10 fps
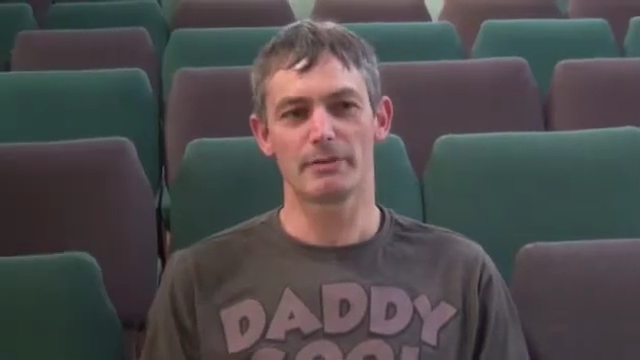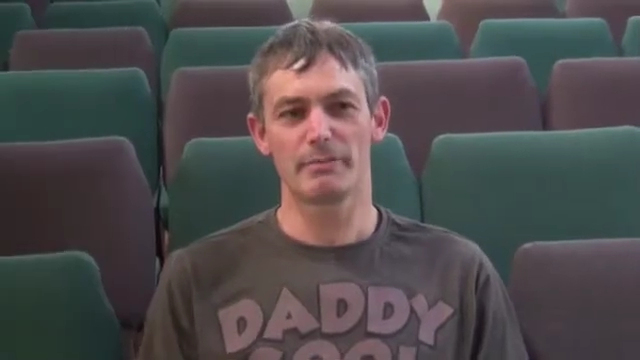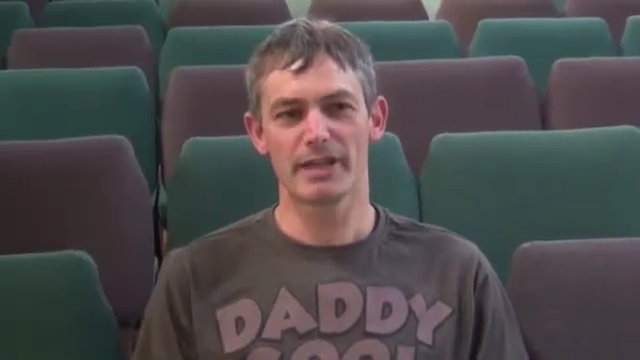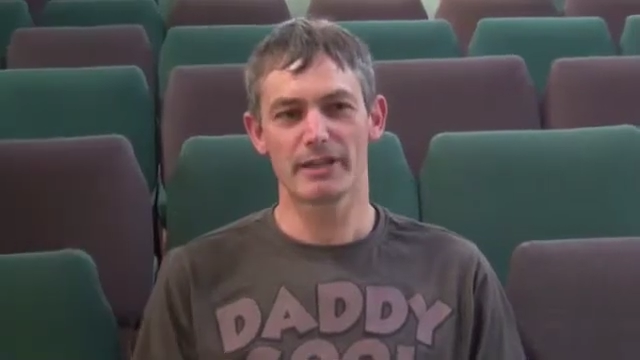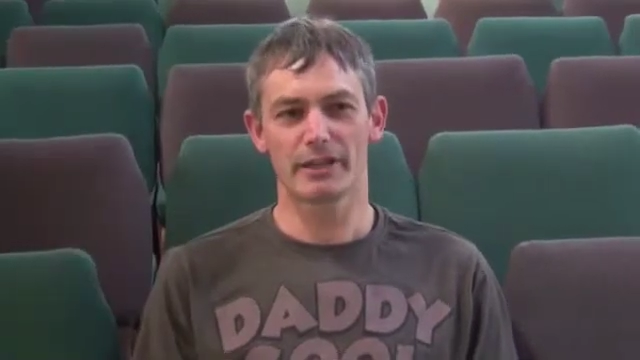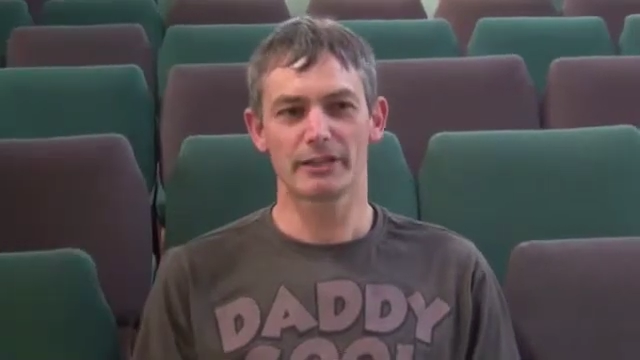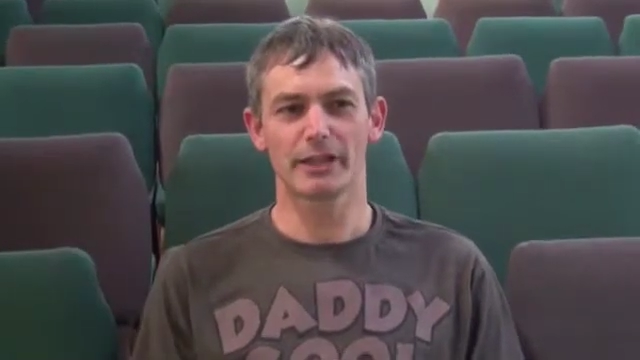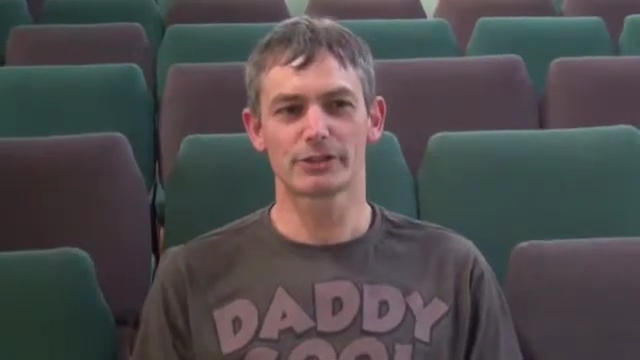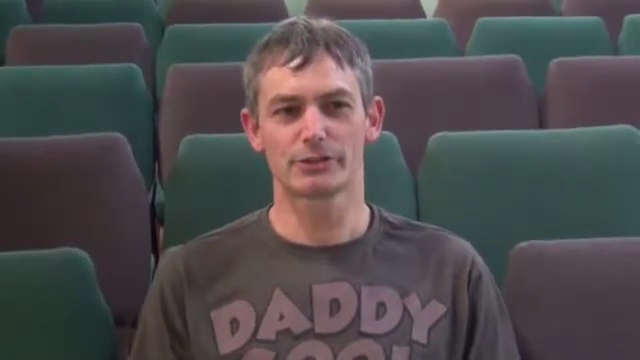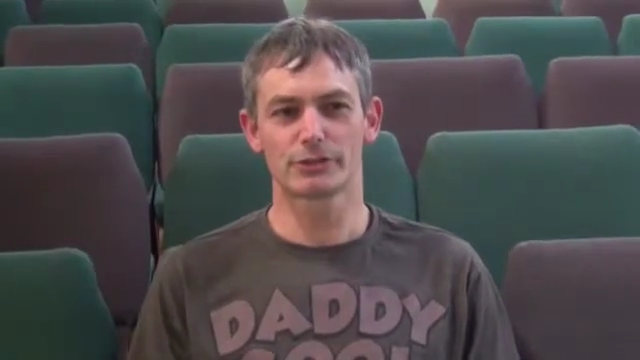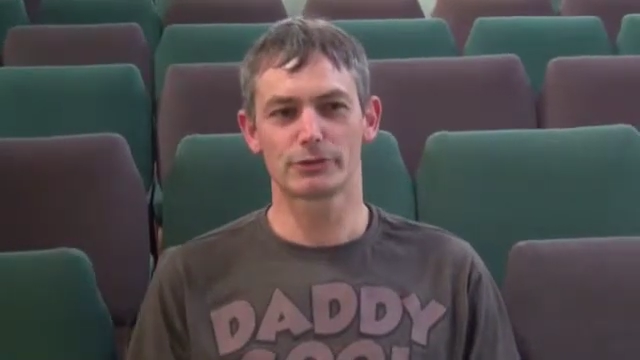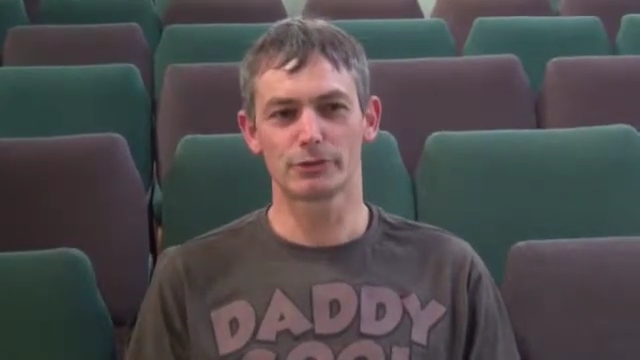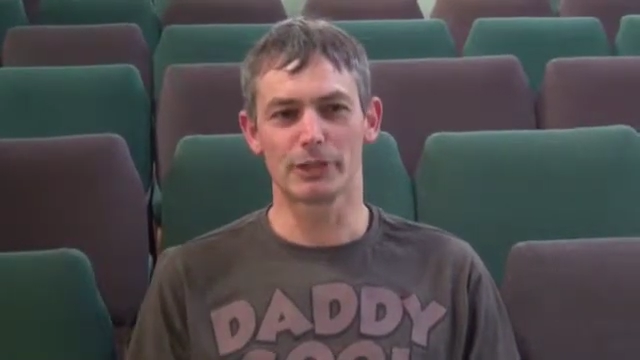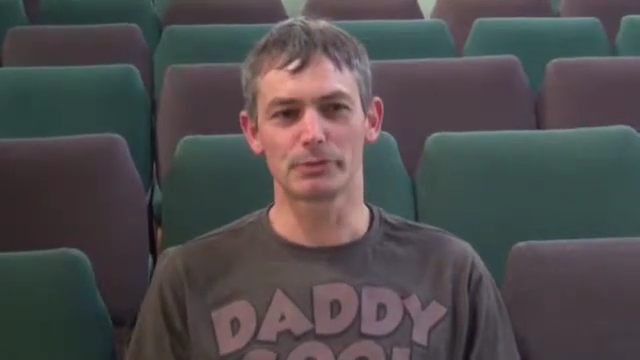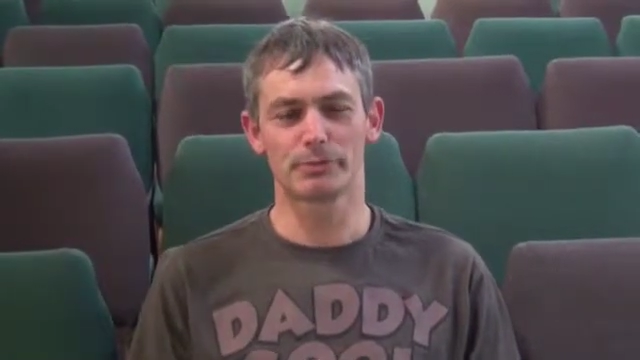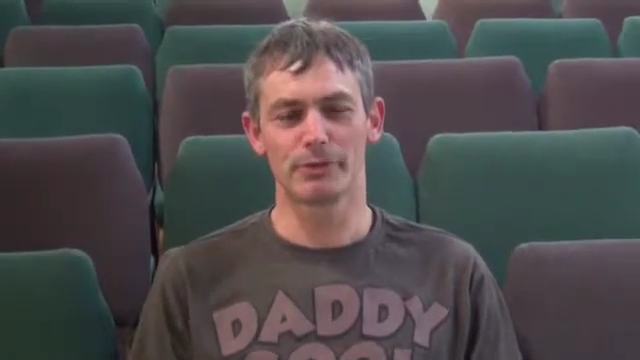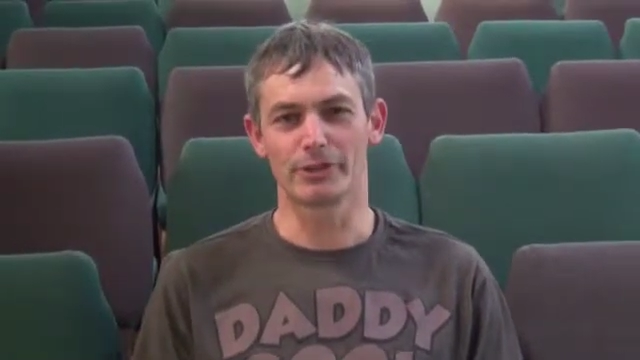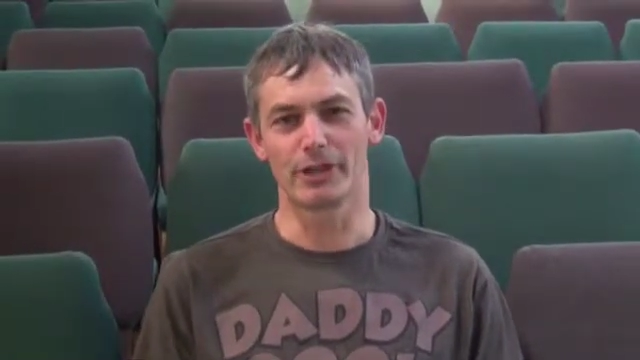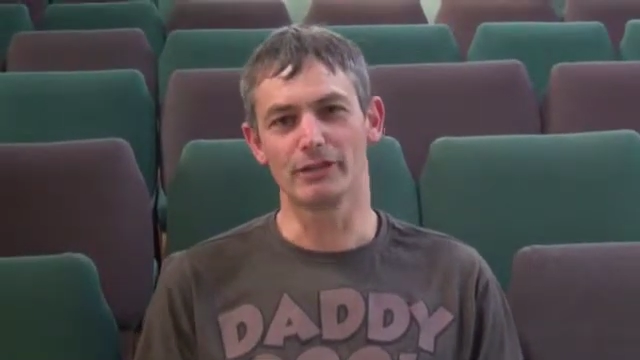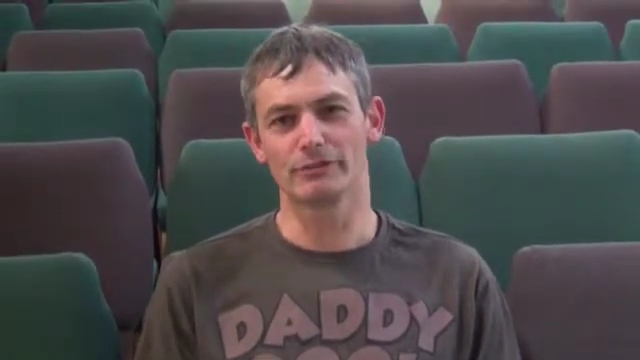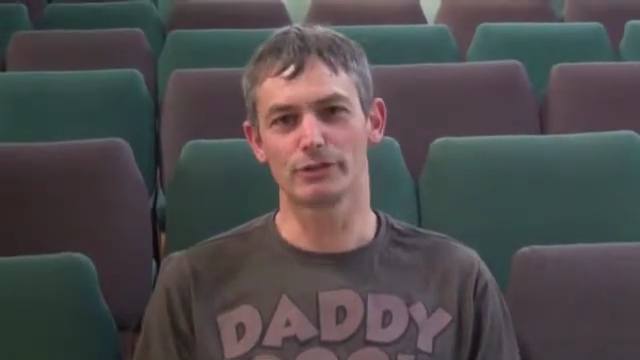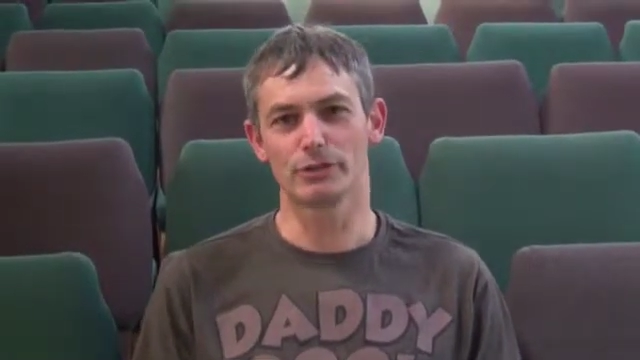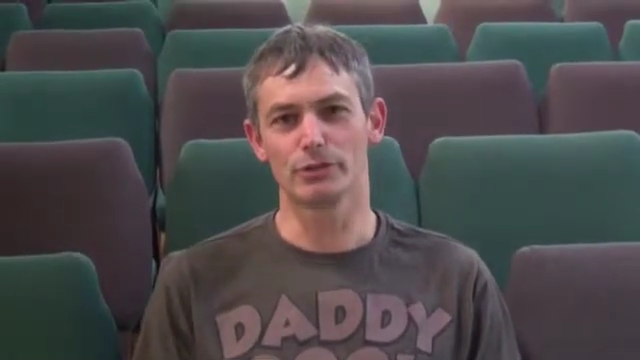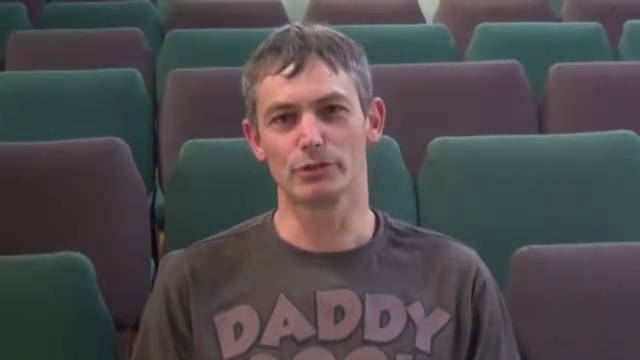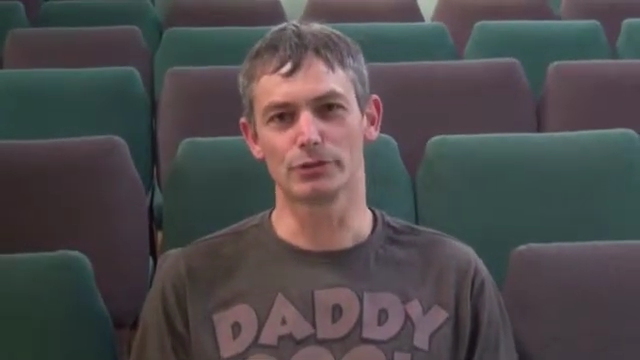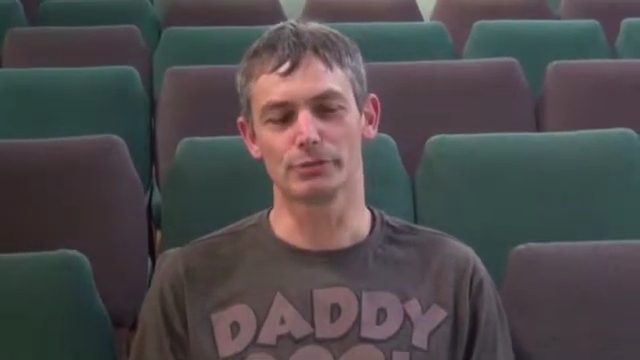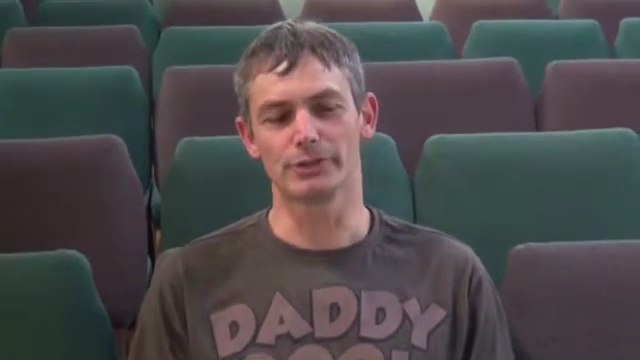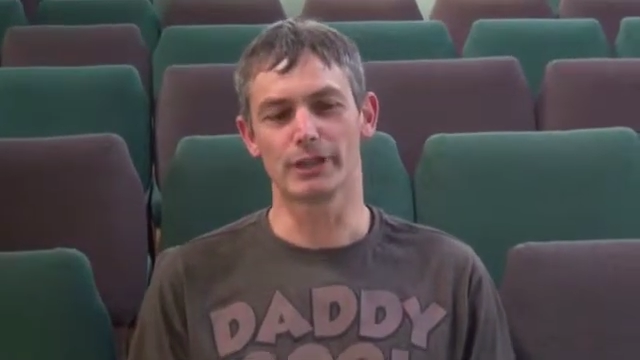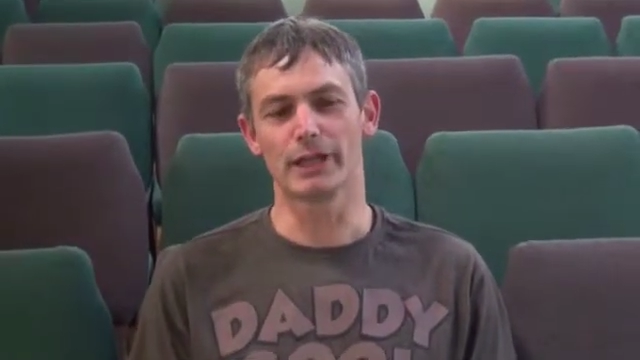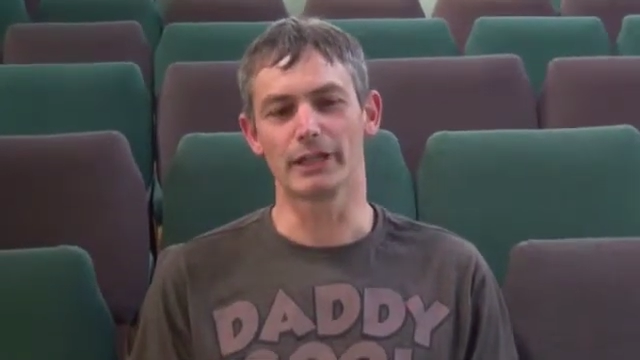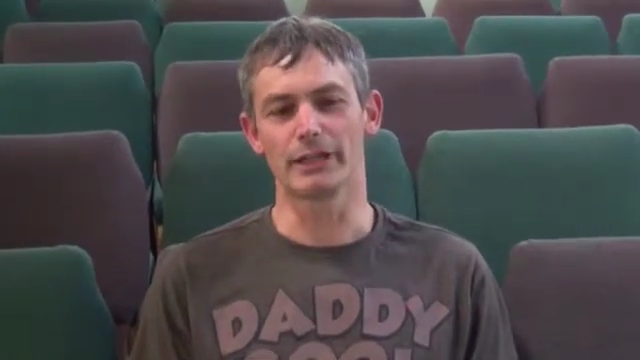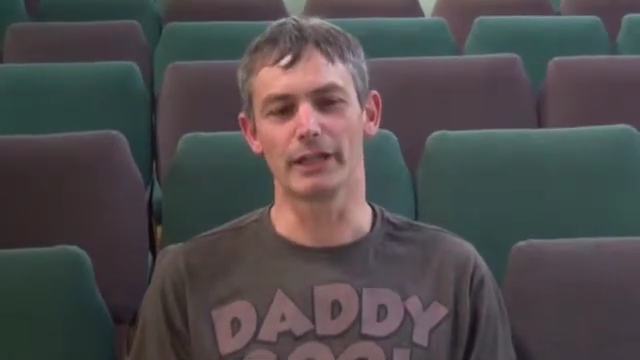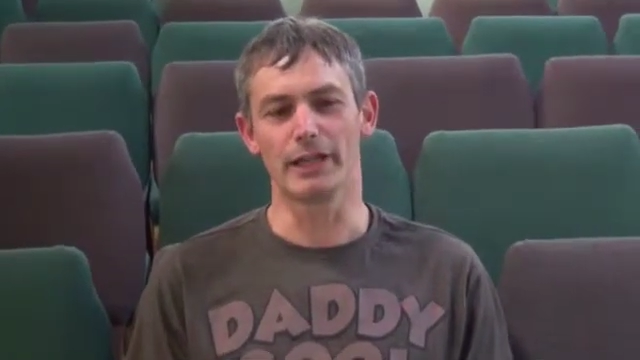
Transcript: The main thing that stood out to me on the Alpha course was that